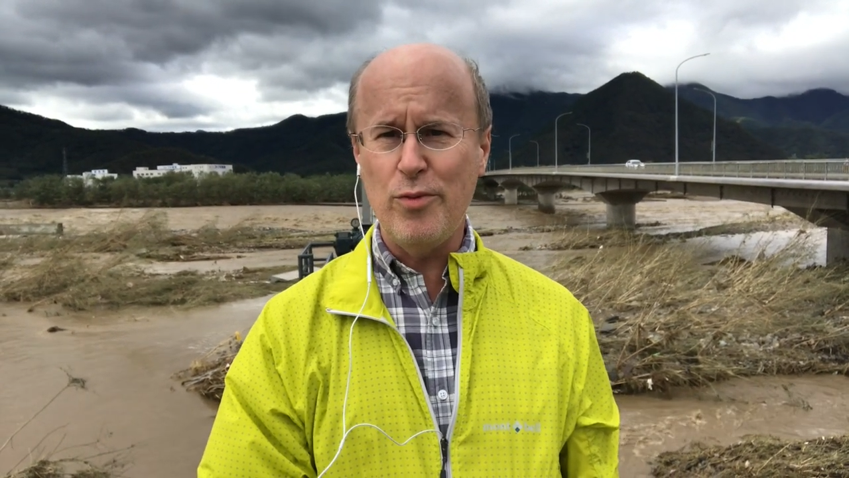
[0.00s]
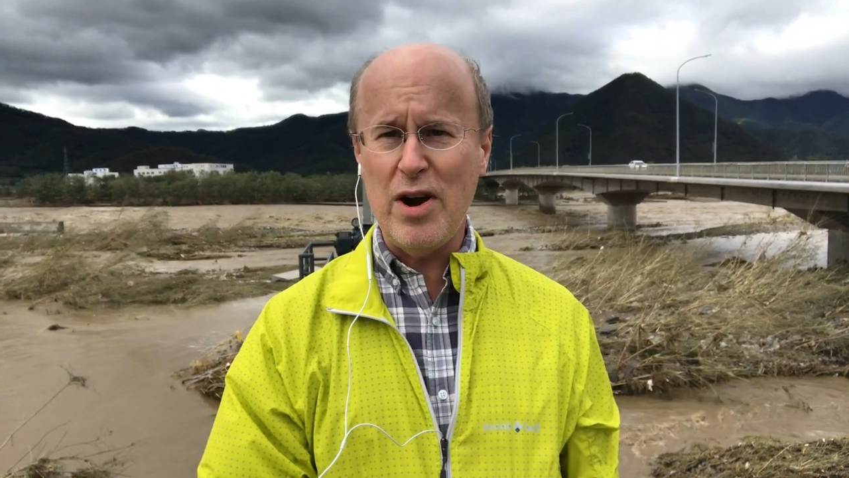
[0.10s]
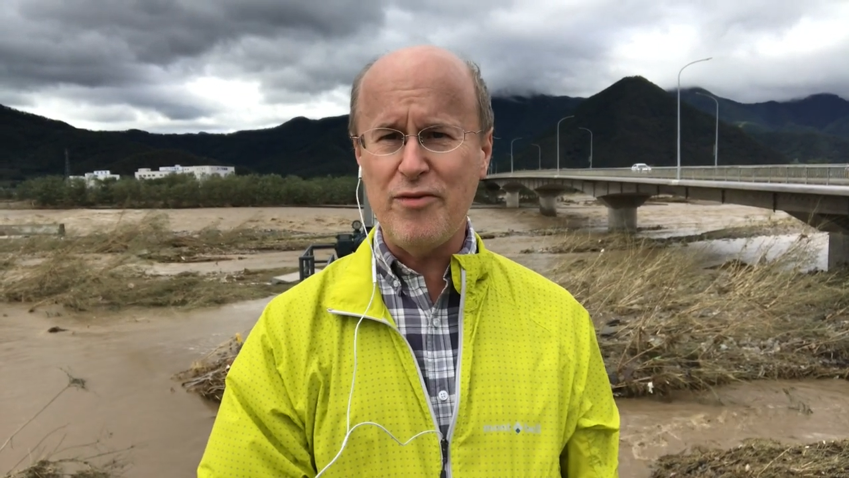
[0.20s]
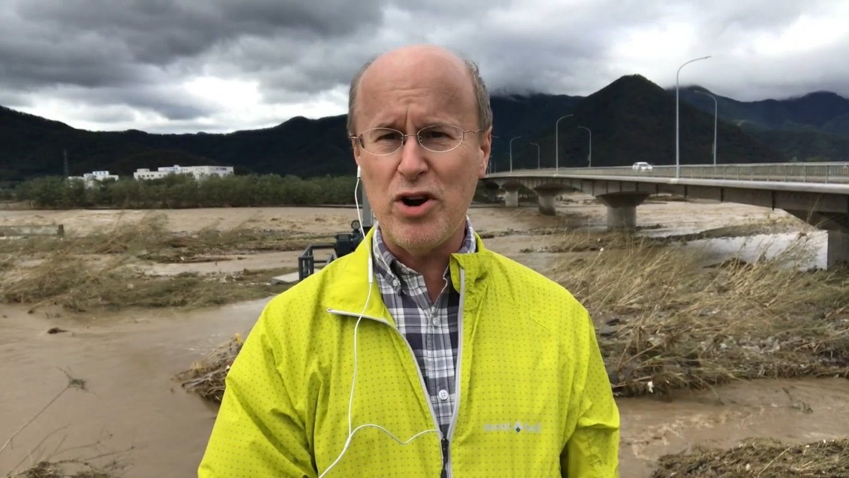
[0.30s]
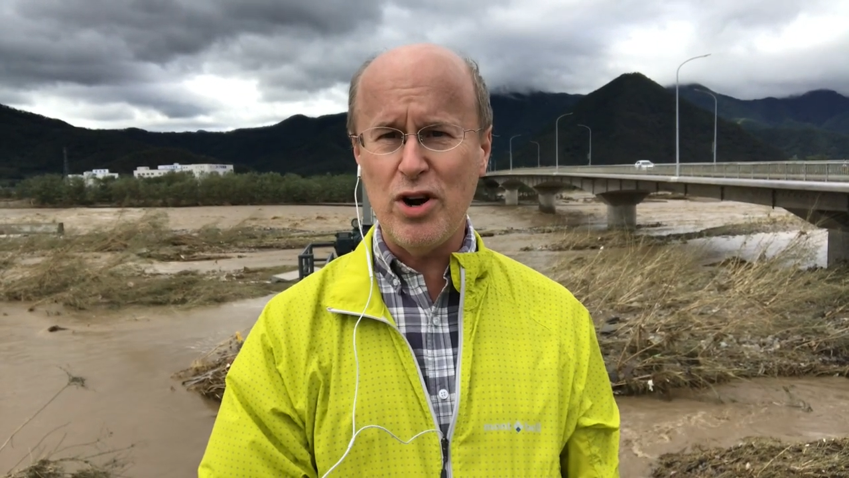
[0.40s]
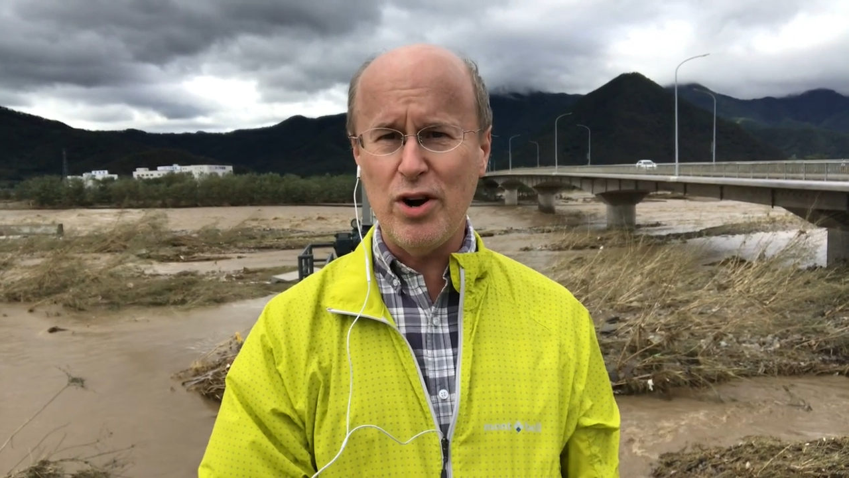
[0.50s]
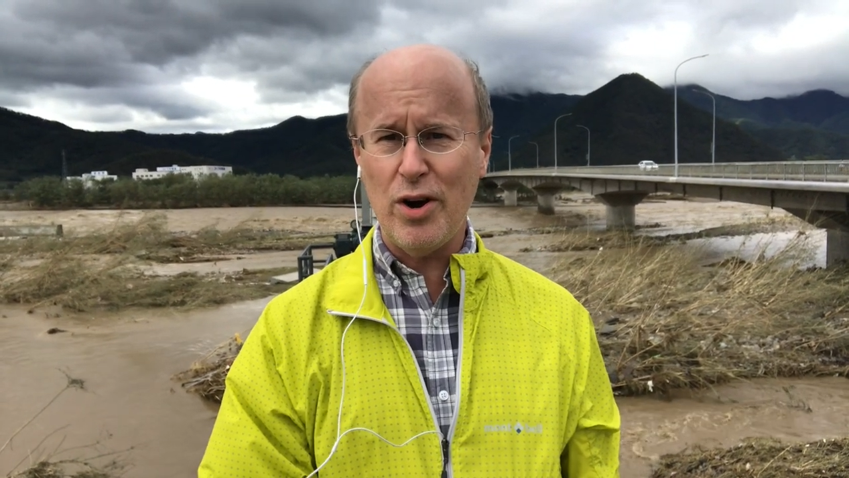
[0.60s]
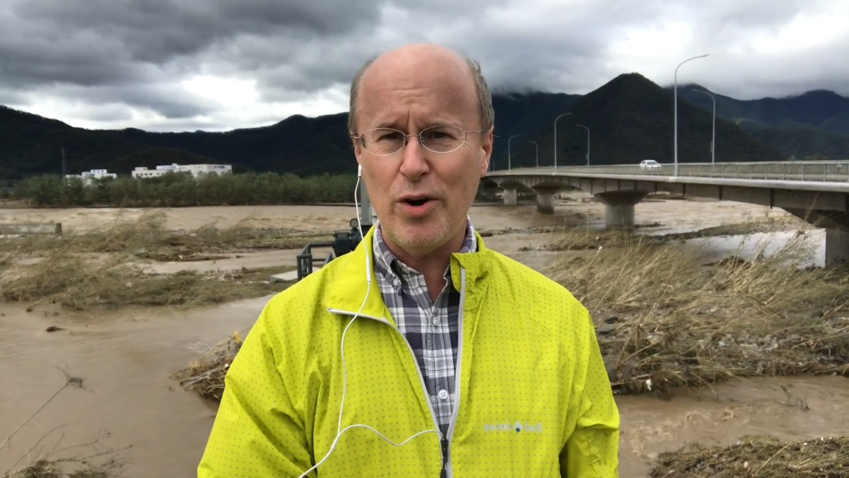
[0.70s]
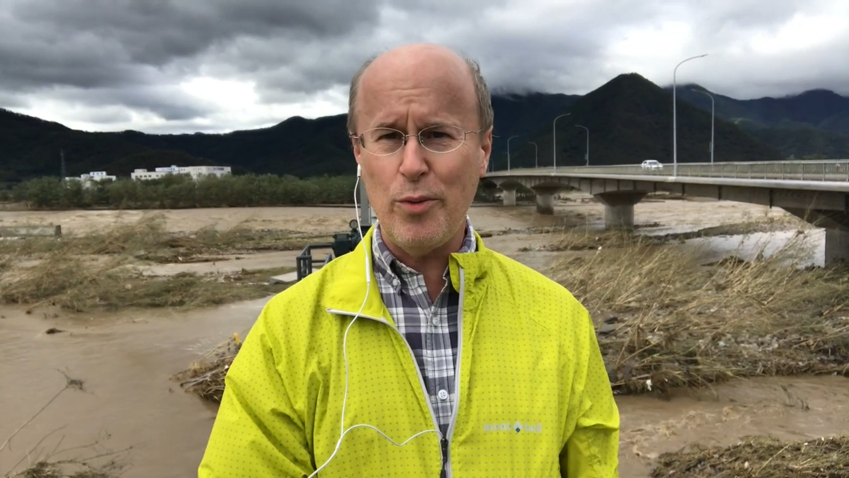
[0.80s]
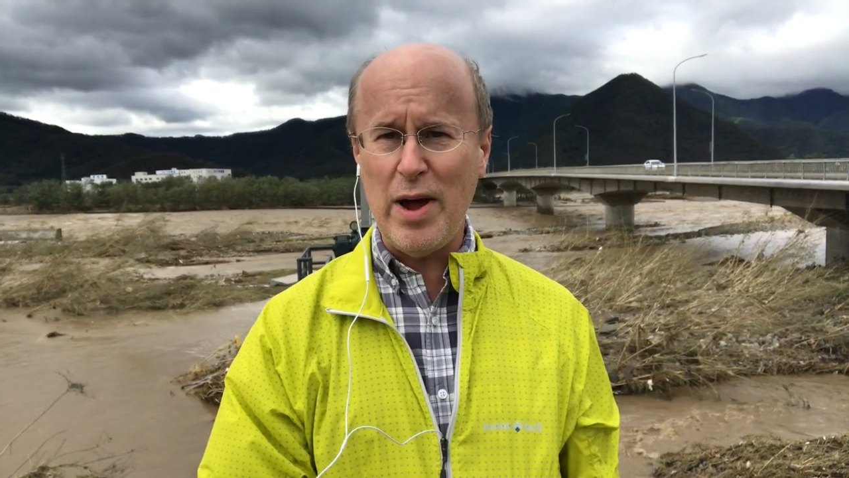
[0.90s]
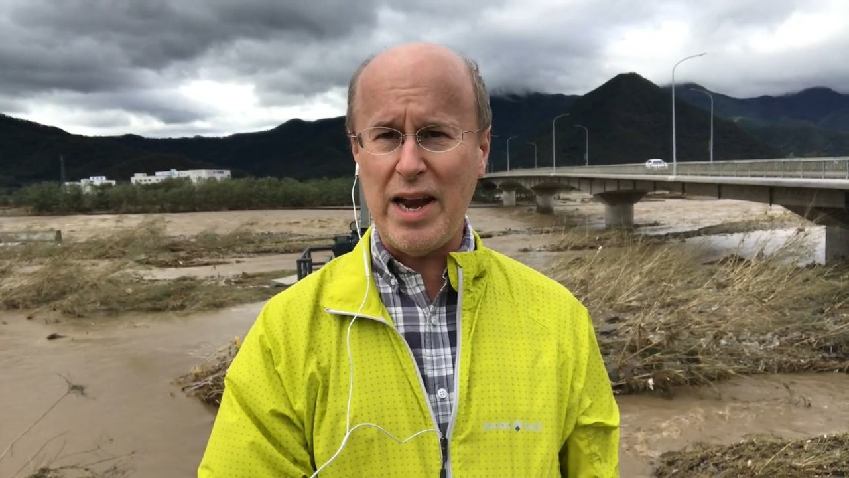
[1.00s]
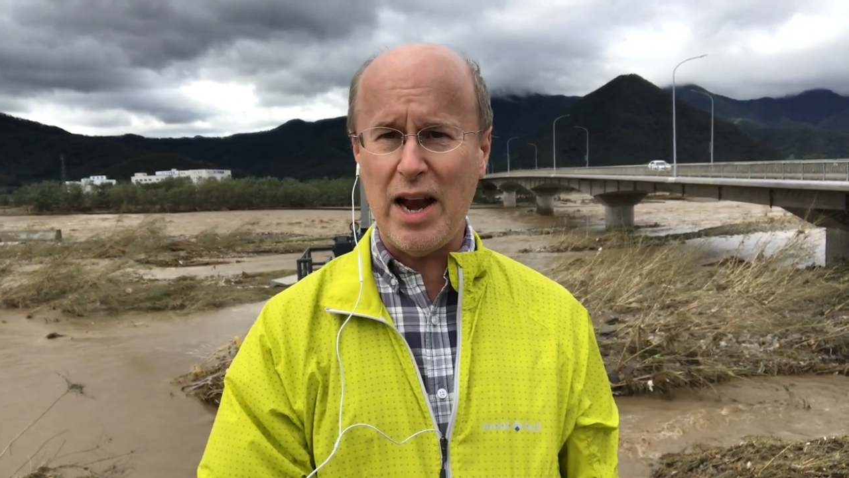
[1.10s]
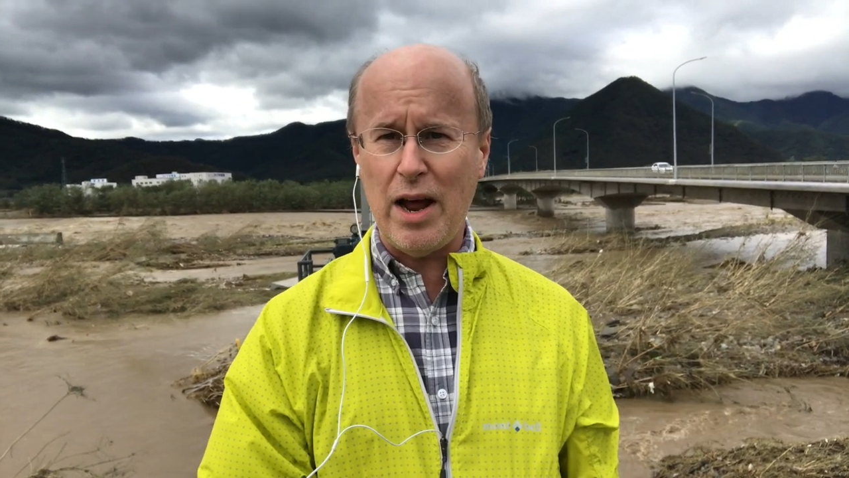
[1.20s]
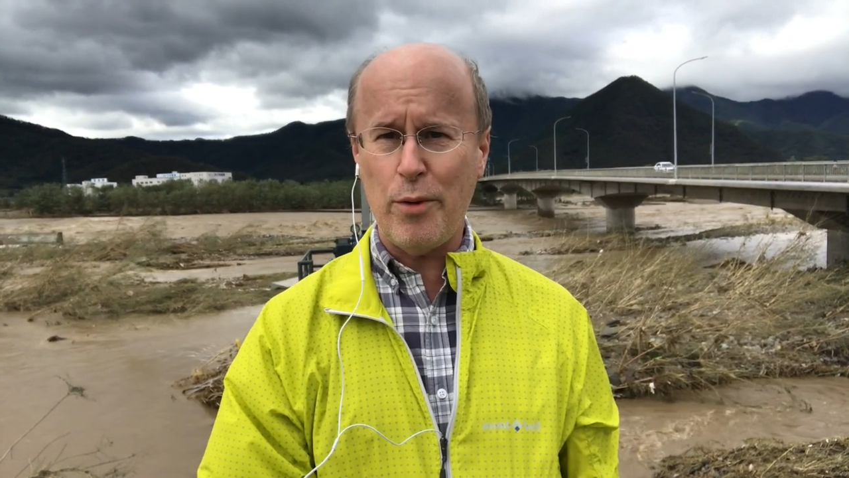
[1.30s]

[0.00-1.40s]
river went